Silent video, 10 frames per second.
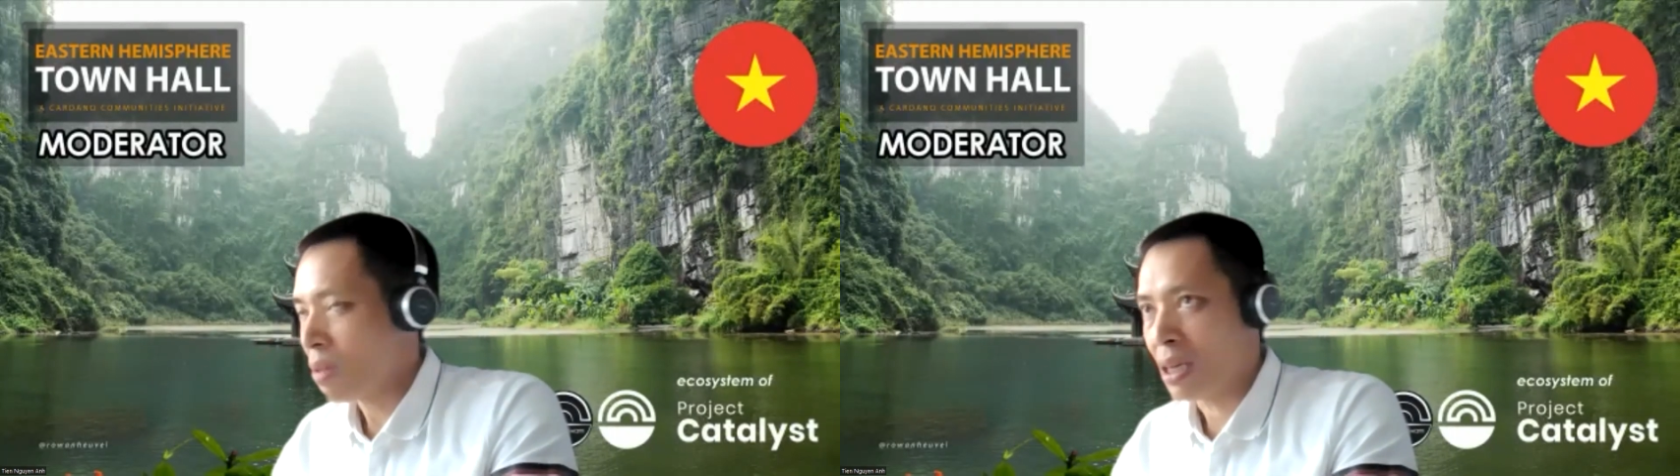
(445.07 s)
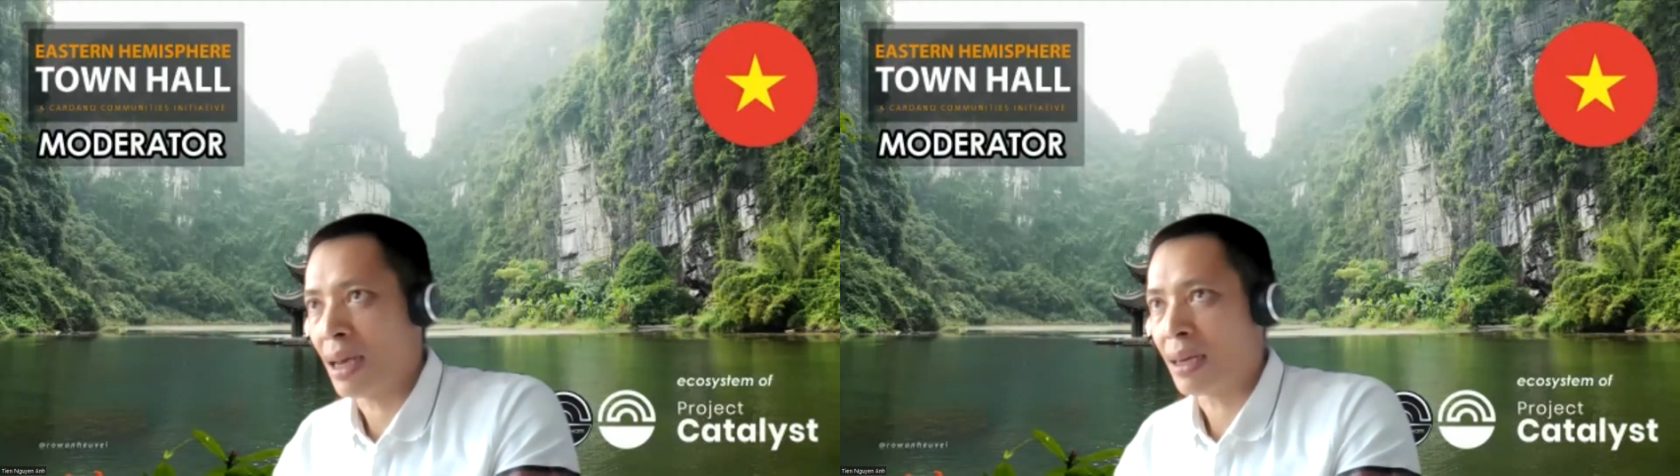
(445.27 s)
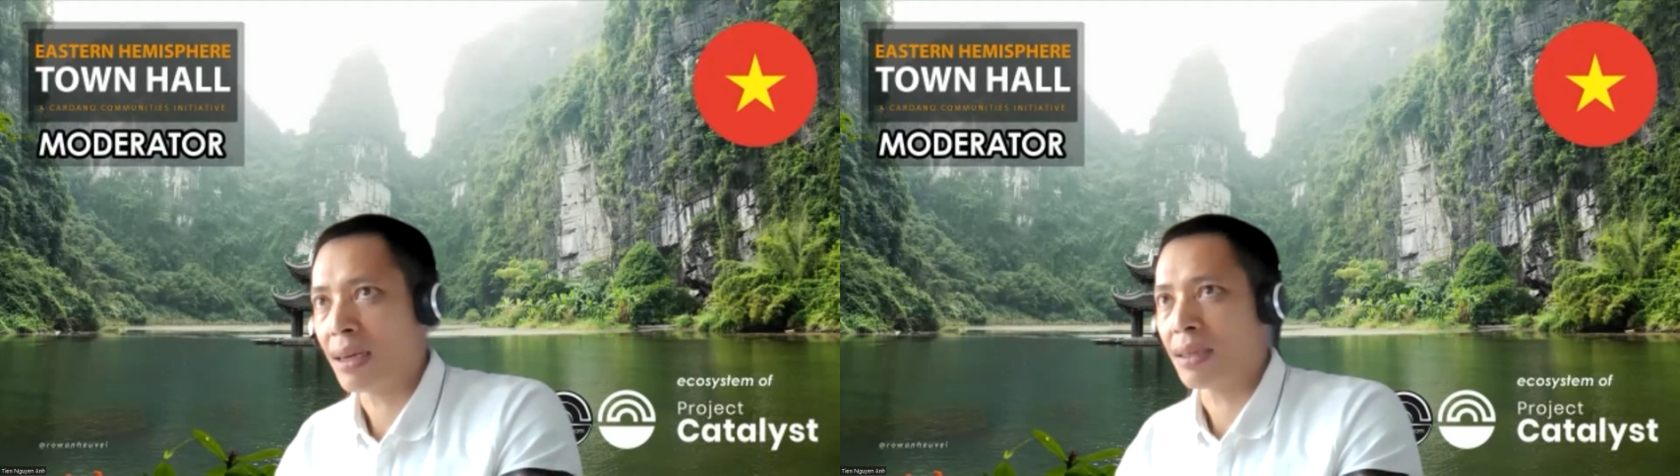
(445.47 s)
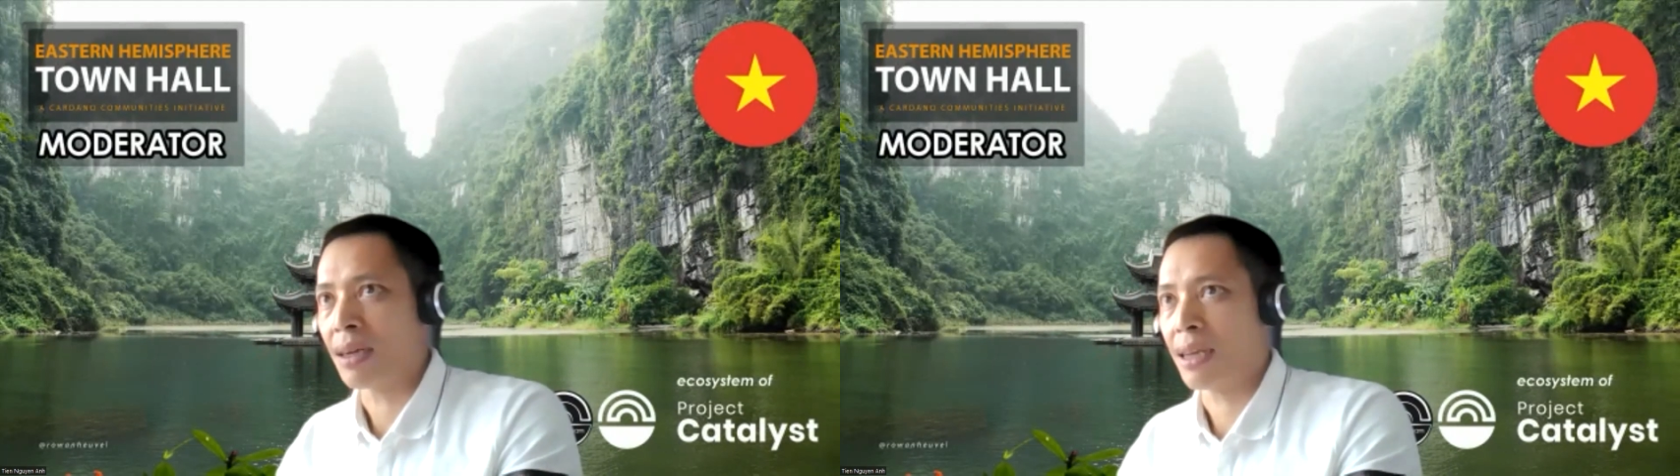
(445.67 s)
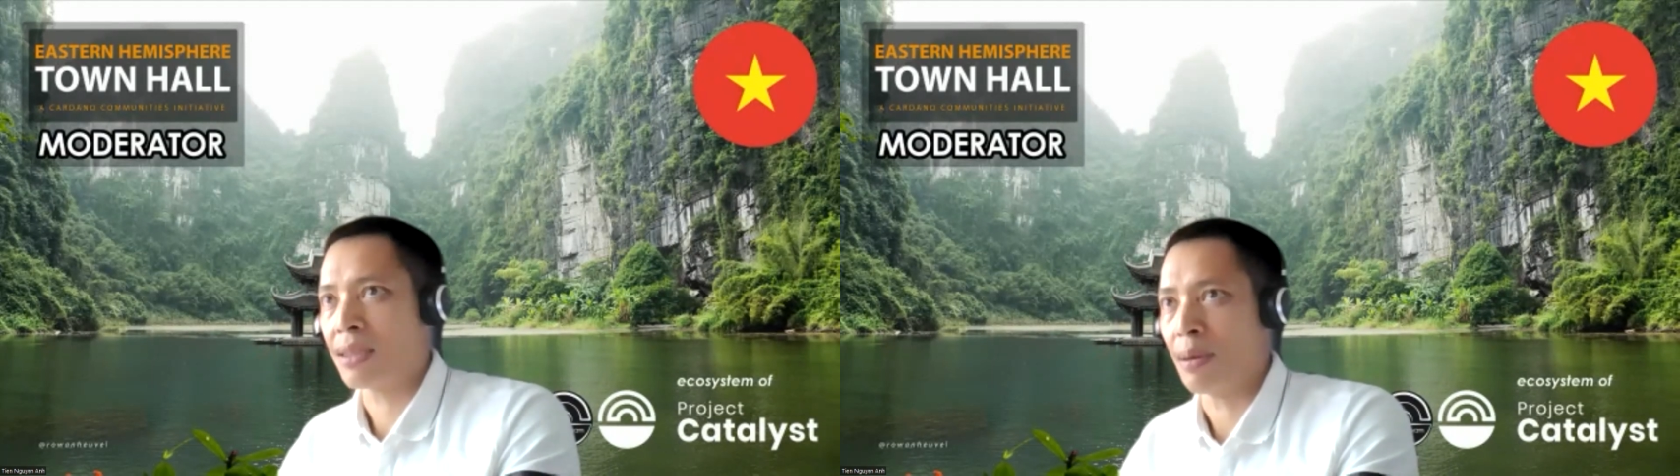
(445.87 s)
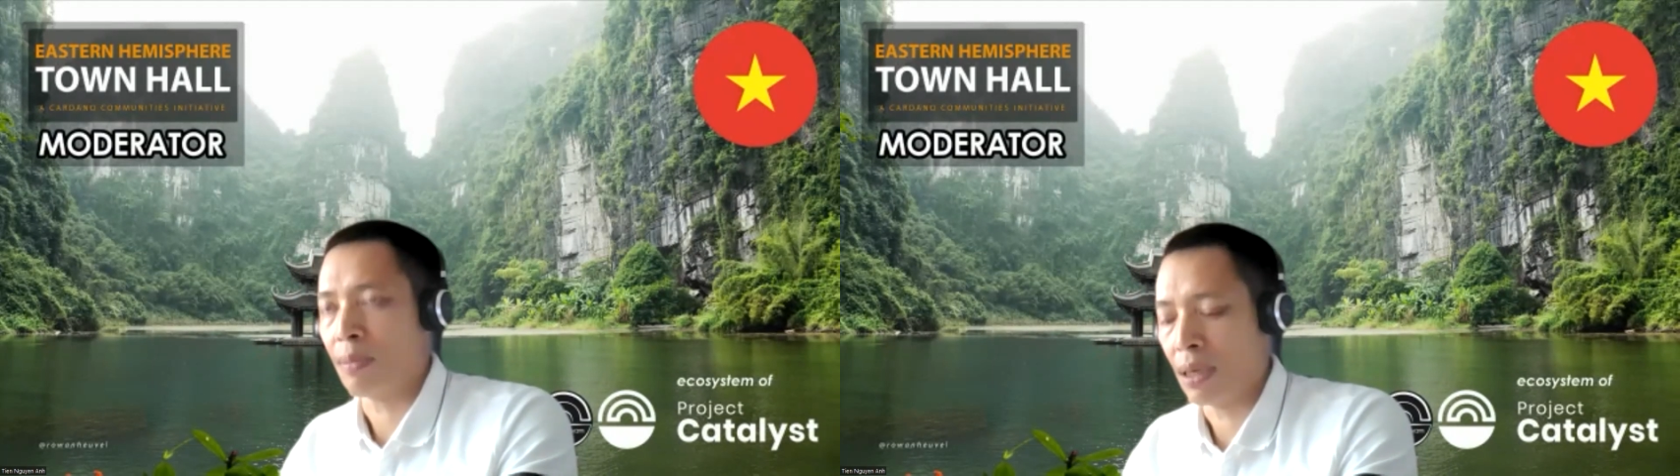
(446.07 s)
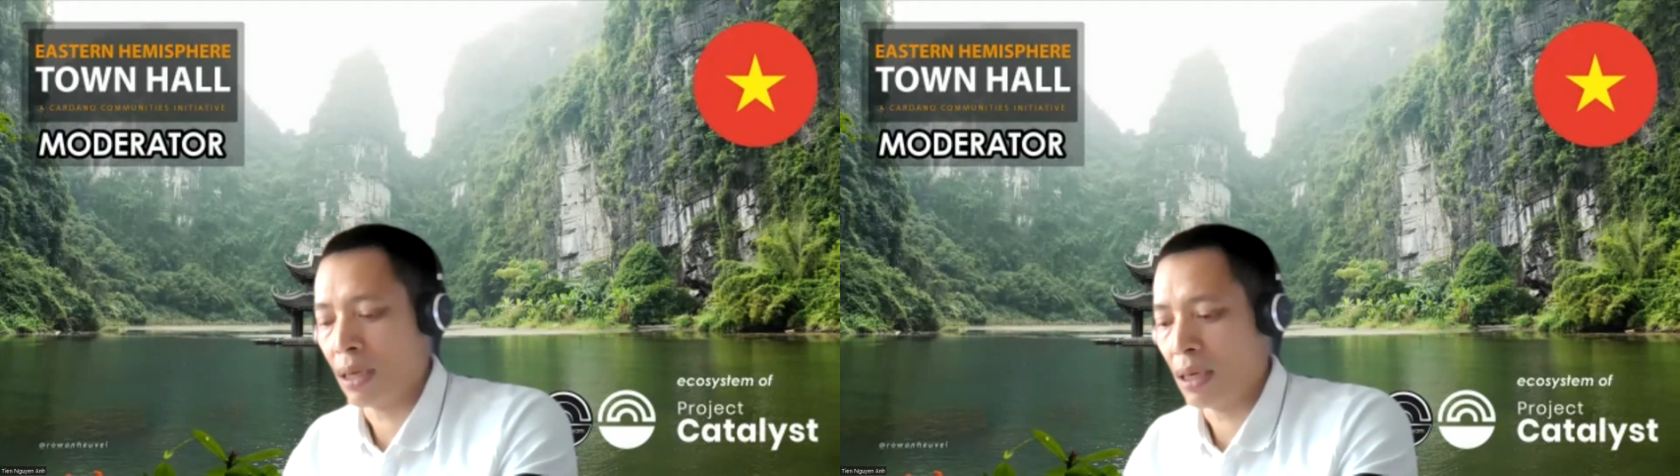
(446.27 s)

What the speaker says: let's create some